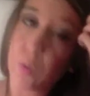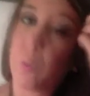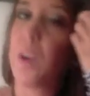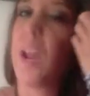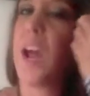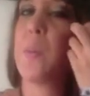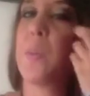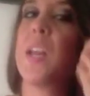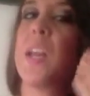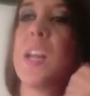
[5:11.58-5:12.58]
again and
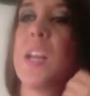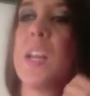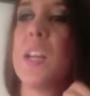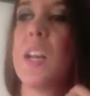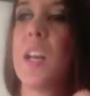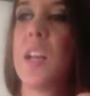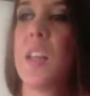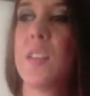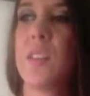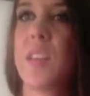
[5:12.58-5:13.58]
told them what happened,
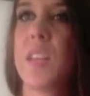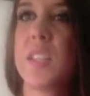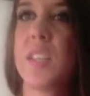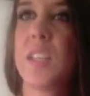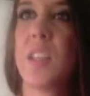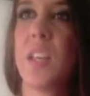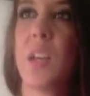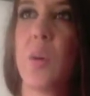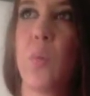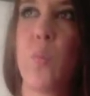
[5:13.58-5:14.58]
and the
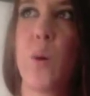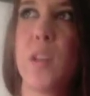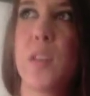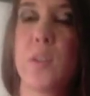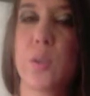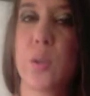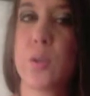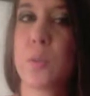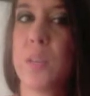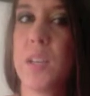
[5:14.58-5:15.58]
lady said, like,
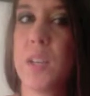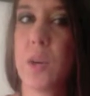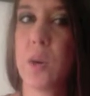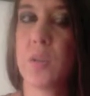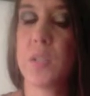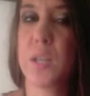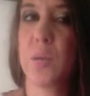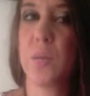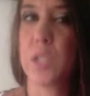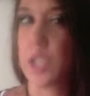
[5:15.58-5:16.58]
what the social
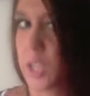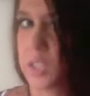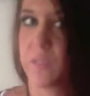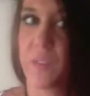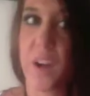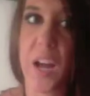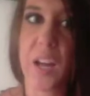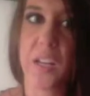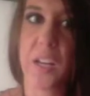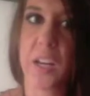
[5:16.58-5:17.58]
media girl did
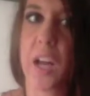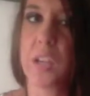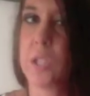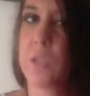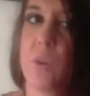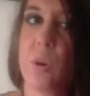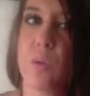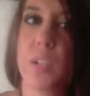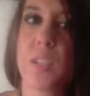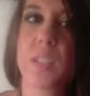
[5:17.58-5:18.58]
was justified, and,
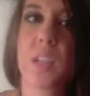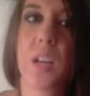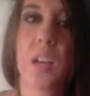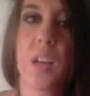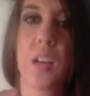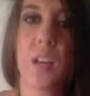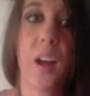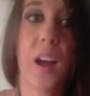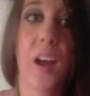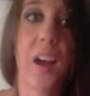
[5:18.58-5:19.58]
like, I should have known
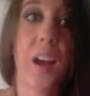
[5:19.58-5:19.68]
this.